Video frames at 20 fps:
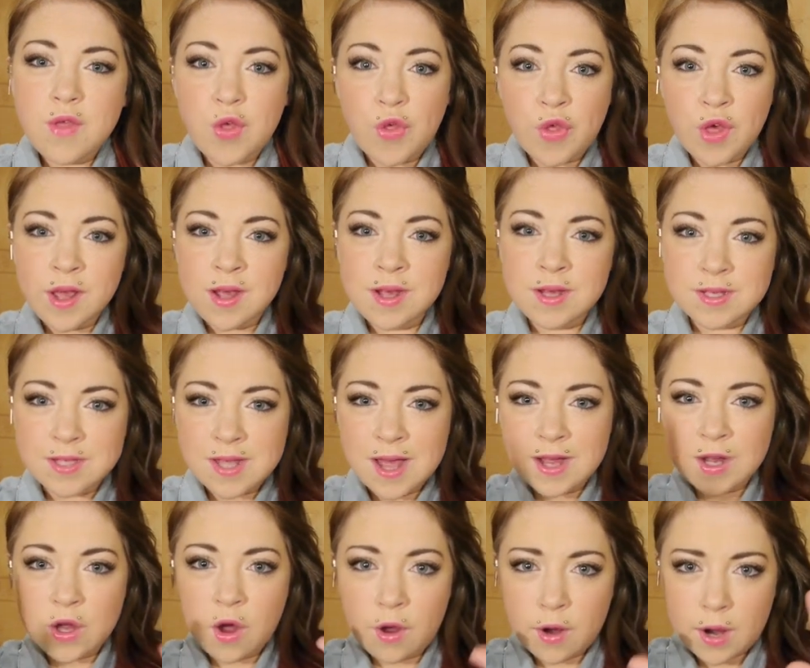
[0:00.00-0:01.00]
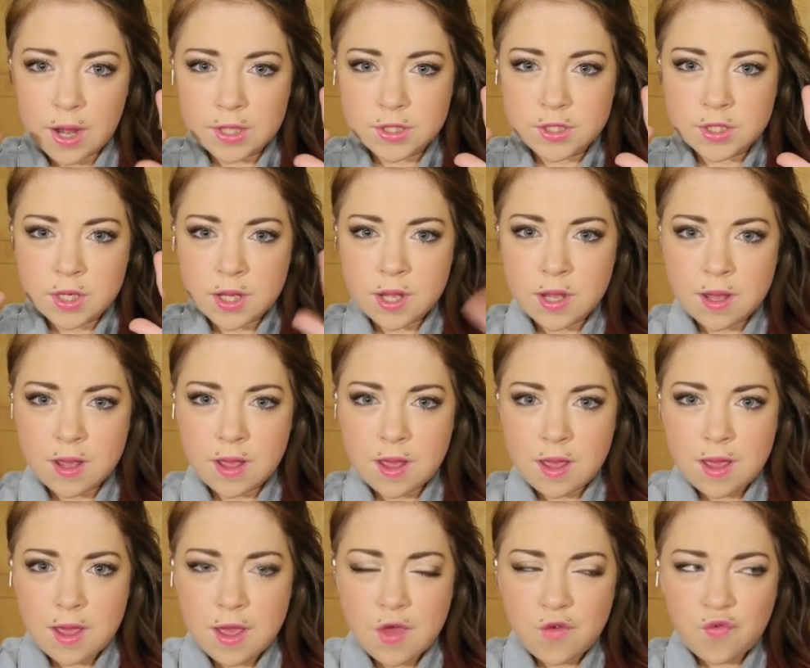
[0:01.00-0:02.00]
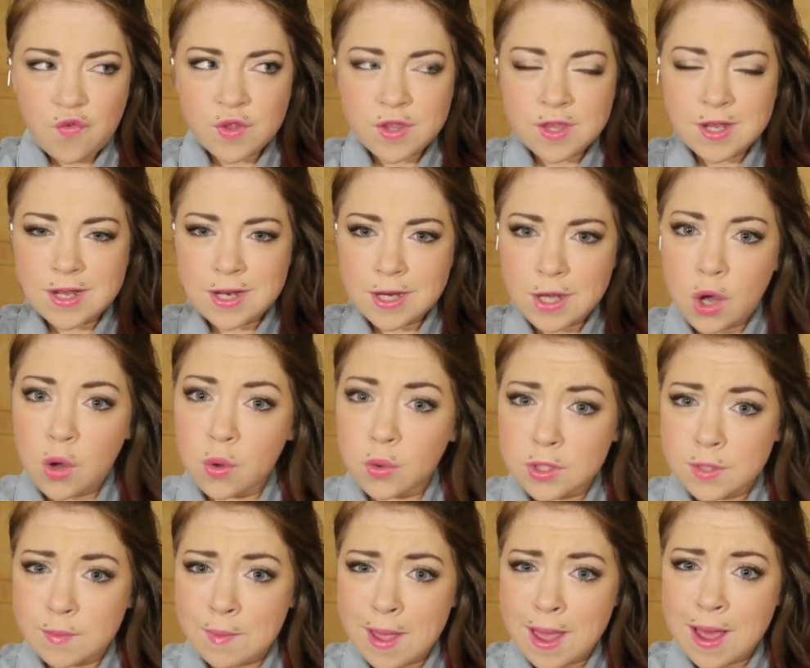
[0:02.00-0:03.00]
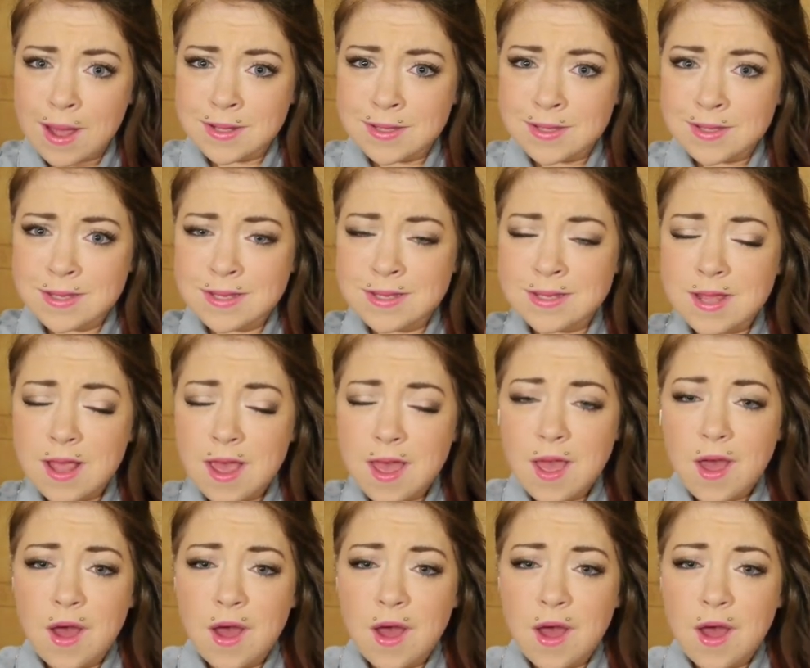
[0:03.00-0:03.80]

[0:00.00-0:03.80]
the things that I can't actually physically hold in my hands,